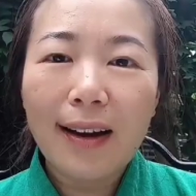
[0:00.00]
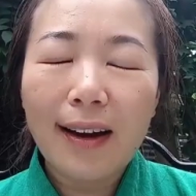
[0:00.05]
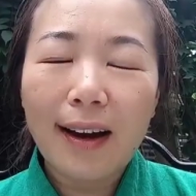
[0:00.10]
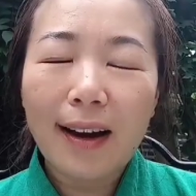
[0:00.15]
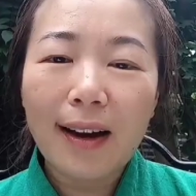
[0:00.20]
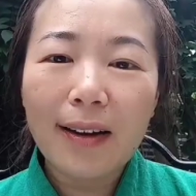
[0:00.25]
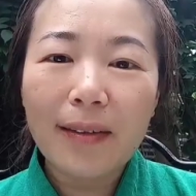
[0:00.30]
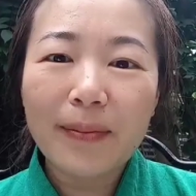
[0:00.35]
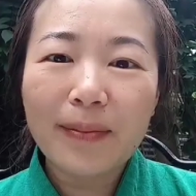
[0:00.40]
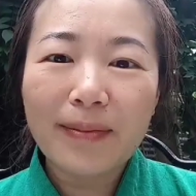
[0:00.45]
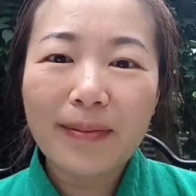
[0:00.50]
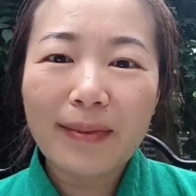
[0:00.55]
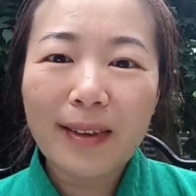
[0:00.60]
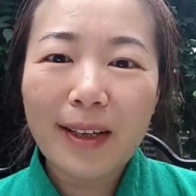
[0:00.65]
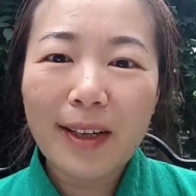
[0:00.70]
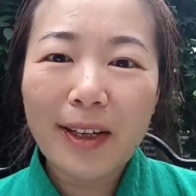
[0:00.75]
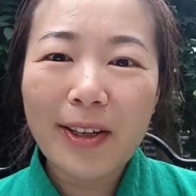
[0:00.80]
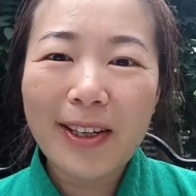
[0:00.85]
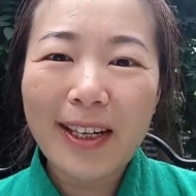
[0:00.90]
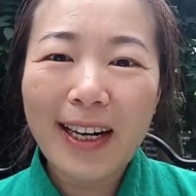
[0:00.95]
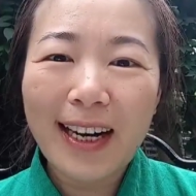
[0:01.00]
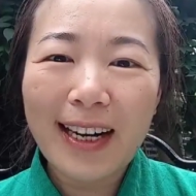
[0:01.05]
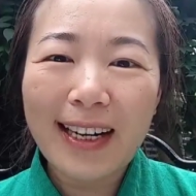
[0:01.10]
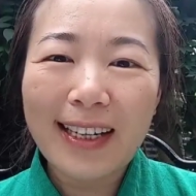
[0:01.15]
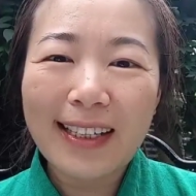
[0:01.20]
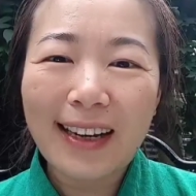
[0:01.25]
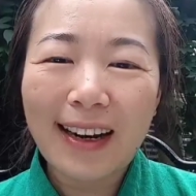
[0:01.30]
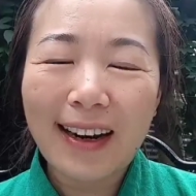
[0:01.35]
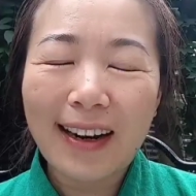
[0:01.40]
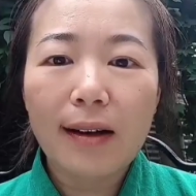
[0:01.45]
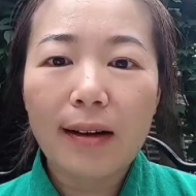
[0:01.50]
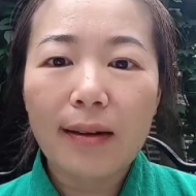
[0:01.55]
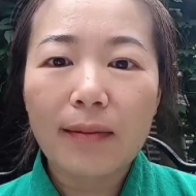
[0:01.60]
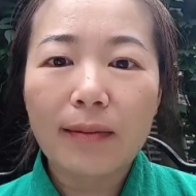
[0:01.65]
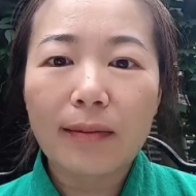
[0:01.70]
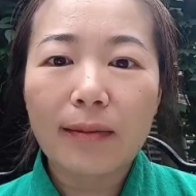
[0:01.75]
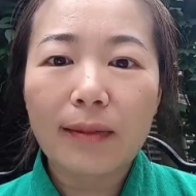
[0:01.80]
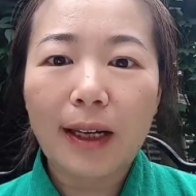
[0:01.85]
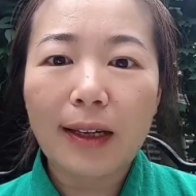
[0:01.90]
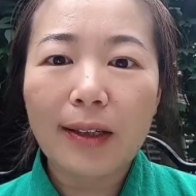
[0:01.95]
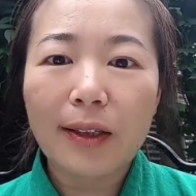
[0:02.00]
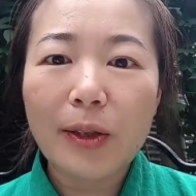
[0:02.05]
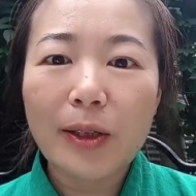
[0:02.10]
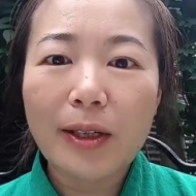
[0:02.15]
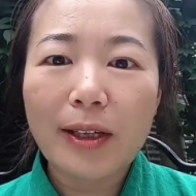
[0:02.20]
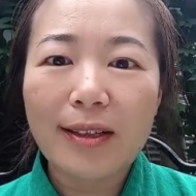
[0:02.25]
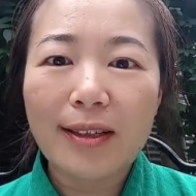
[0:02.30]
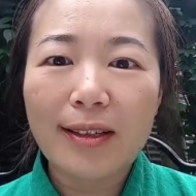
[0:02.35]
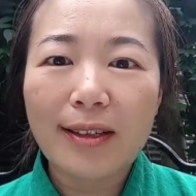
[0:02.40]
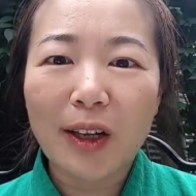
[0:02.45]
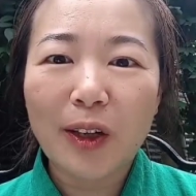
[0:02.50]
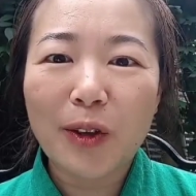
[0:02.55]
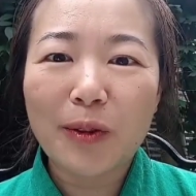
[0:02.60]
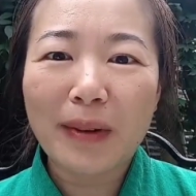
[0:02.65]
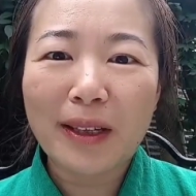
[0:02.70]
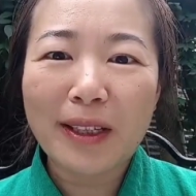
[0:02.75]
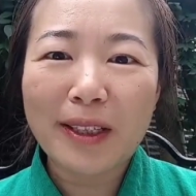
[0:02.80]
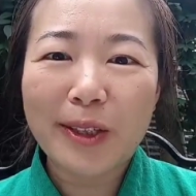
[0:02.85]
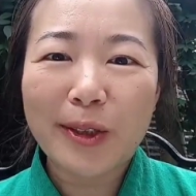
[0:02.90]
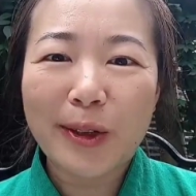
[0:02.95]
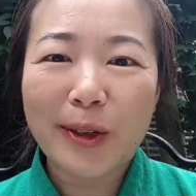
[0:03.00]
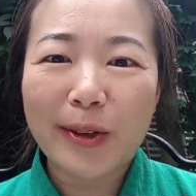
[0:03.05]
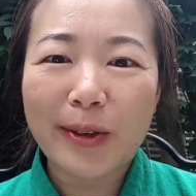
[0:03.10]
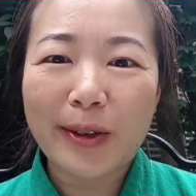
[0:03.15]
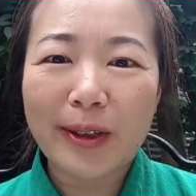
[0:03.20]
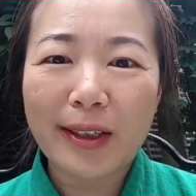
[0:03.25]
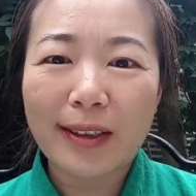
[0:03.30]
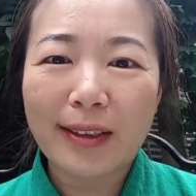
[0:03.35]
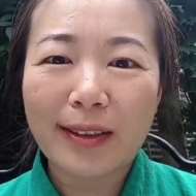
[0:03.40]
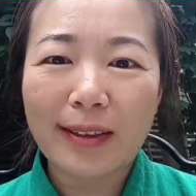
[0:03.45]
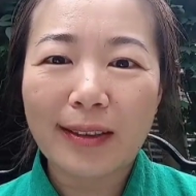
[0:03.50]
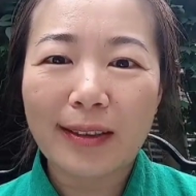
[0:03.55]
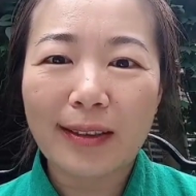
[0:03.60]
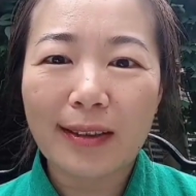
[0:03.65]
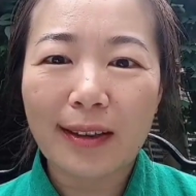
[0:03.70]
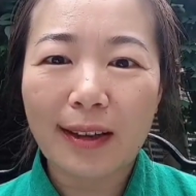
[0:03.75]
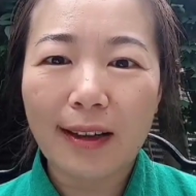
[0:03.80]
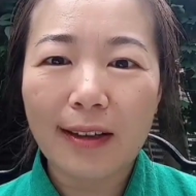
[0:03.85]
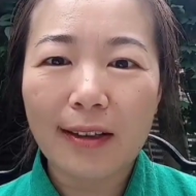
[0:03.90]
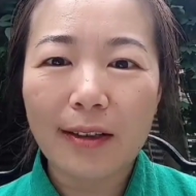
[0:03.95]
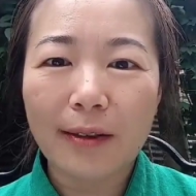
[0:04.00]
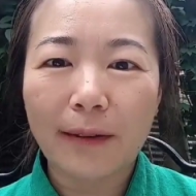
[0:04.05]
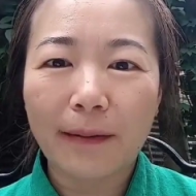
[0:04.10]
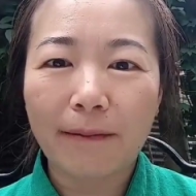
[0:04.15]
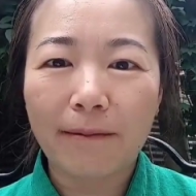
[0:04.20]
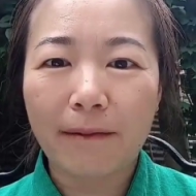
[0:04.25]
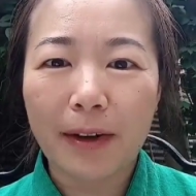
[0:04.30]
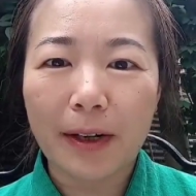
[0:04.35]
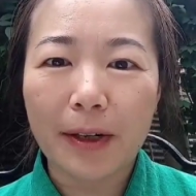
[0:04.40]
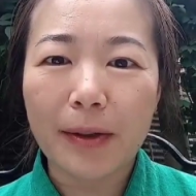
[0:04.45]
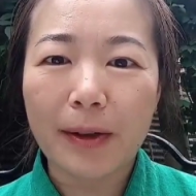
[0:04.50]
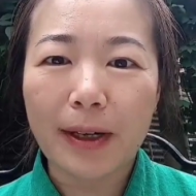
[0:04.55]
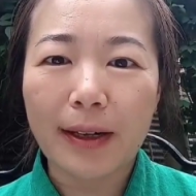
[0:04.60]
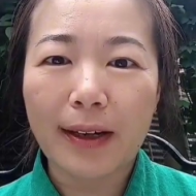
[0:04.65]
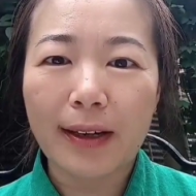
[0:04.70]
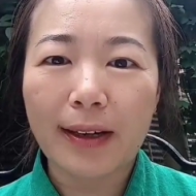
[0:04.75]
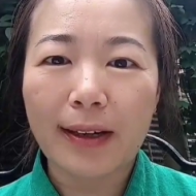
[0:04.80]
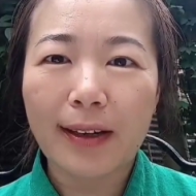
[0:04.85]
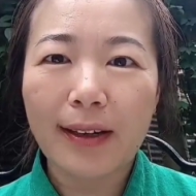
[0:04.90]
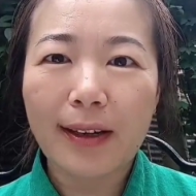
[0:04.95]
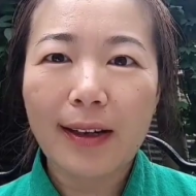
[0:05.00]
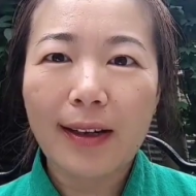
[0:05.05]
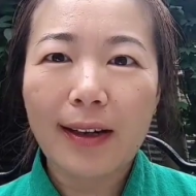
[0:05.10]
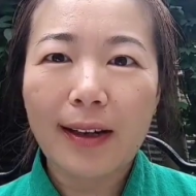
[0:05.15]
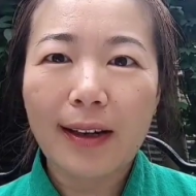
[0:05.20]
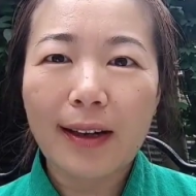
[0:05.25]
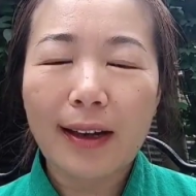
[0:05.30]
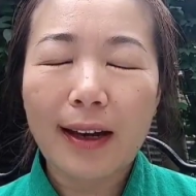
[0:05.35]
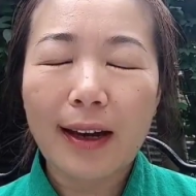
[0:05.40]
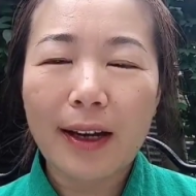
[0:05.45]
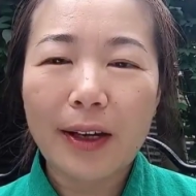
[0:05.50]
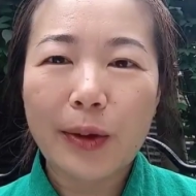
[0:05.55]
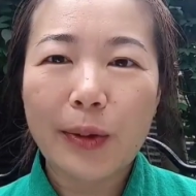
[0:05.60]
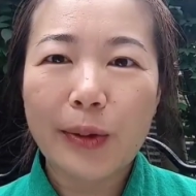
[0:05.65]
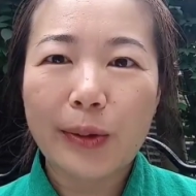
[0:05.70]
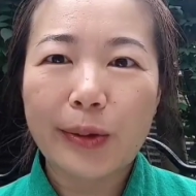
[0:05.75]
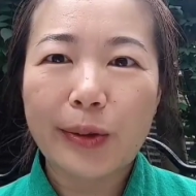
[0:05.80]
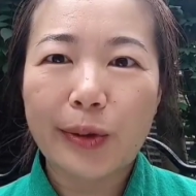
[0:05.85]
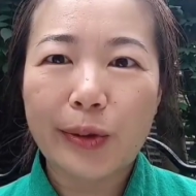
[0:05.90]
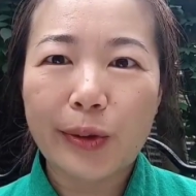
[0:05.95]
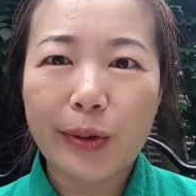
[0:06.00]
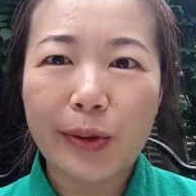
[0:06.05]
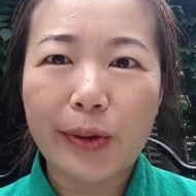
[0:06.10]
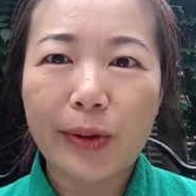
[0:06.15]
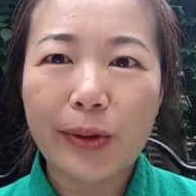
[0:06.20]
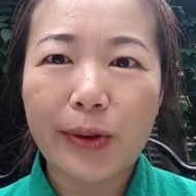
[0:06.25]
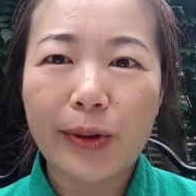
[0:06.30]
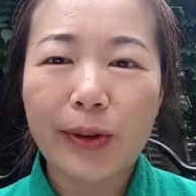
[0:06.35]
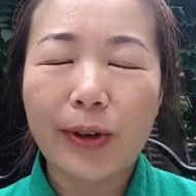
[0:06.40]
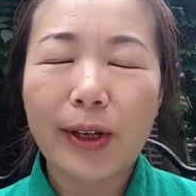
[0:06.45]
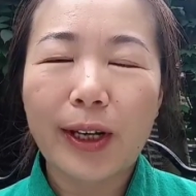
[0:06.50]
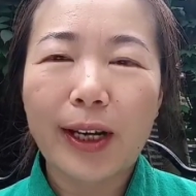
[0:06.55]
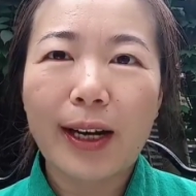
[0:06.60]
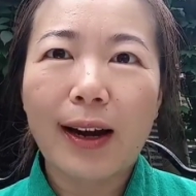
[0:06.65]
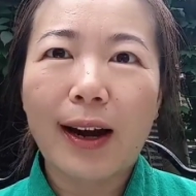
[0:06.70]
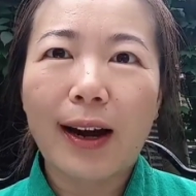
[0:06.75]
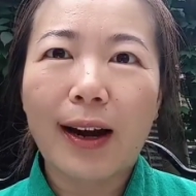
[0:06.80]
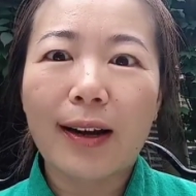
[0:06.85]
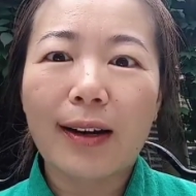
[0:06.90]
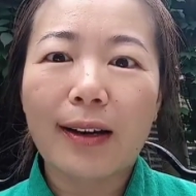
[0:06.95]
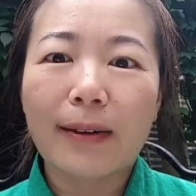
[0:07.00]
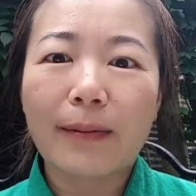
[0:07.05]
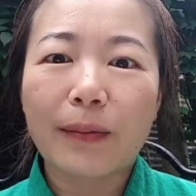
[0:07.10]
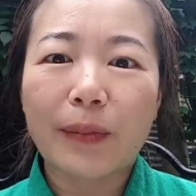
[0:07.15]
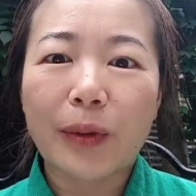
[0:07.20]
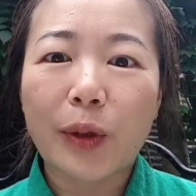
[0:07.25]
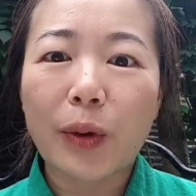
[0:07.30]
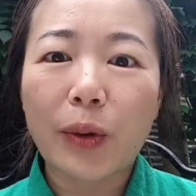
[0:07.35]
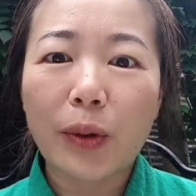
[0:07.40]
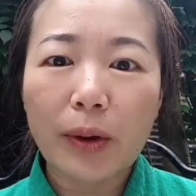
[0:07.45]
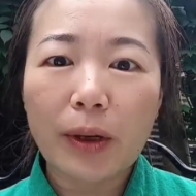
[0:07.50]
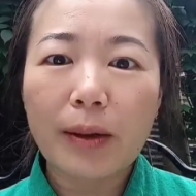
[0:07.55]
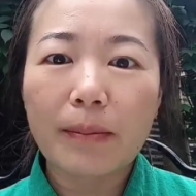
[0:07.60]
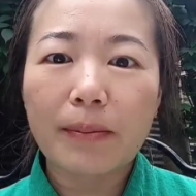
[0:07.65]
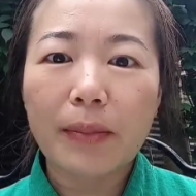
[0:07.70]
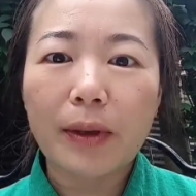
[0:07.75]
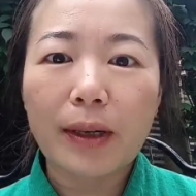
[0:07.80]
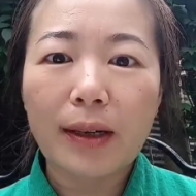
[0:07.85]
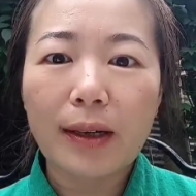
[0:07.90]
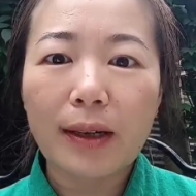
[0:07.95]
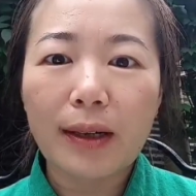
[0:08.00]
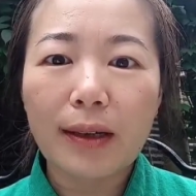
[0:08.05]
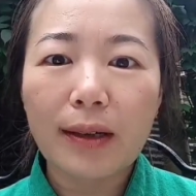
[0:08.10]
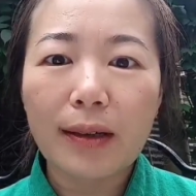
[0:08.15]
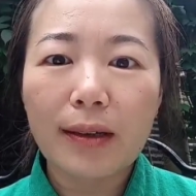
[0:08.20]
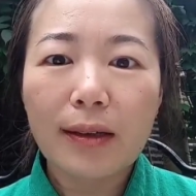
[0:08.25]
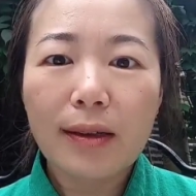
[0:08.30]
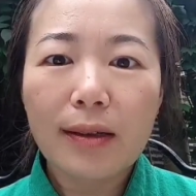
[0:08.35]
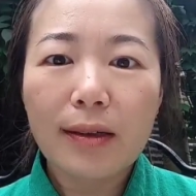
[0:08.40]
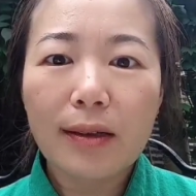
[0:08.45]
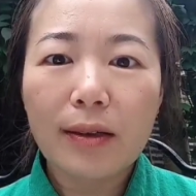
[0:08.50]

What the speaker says: Kia ora, I noticed some of my students is very get used to yogi breathing.